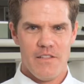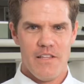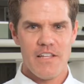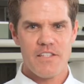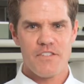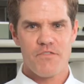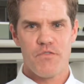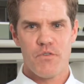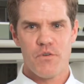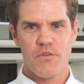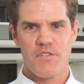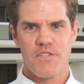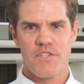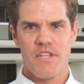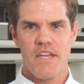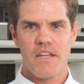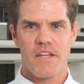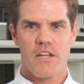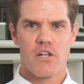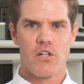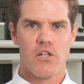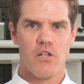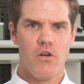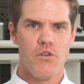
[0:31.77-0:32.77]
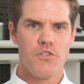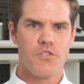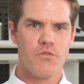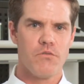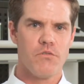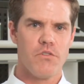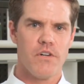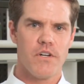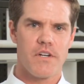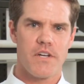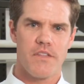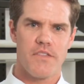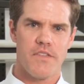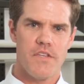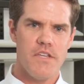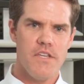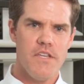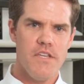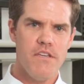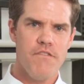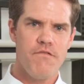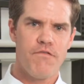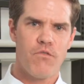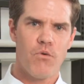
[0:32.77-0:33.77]
Let's first take a closer look at the
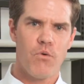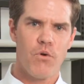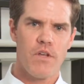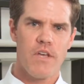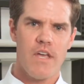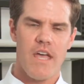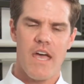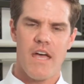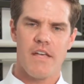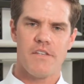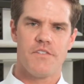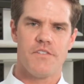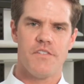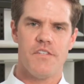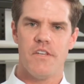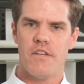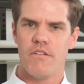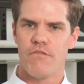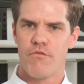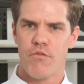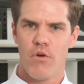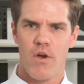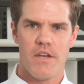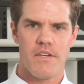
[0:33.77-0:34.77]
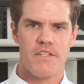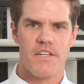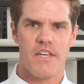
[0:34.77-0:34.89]
E40sc infrared